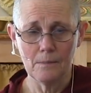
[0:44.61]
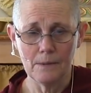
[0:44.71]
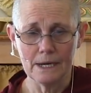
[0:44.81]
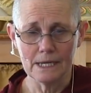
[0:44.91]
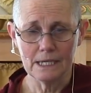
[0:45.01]

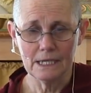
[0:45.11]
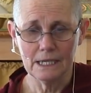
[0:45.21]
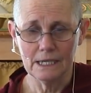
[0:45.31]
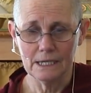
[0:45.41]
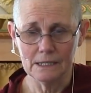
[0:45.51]
But
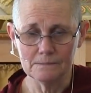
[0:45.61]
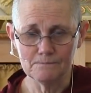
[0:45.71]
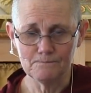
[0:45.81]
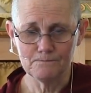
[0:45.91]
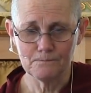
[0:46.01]
he um,
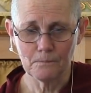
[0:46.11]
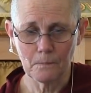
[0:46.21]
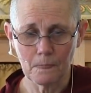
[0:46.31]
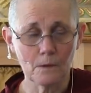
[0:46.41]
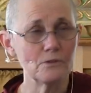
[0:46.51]

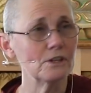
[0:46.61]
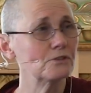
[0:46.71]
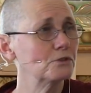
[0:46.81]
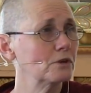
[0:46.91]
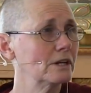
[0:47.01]
was an
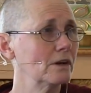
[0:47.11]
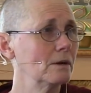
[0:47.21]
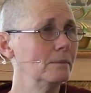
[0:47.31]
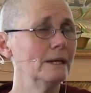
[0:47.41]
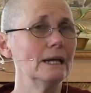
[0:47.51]

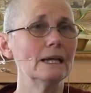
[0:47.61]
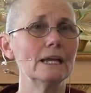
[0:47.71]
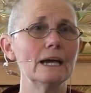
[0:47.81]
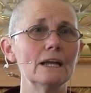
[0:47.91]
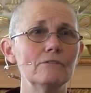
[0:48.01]
extraordinary being,
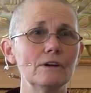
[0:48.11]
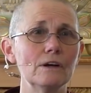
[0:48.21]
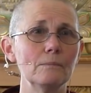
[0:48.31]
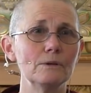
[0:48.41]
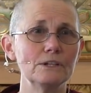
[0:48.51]
and he had a
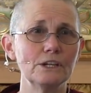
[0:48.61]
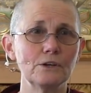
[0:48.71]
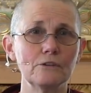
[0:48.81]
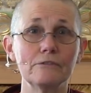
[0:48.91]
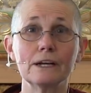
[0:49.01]
very
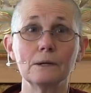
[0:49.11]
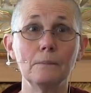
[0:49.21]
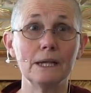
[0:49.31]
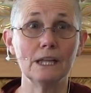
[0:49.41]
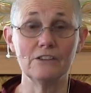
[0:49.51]
particular effect on
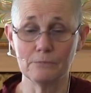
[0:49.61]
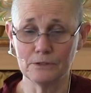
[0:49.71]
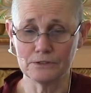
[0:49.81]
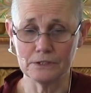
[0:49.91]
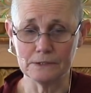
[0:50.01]
my life
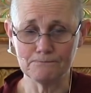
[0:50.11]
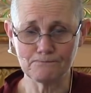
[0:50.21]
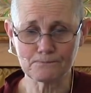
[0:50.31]
personally.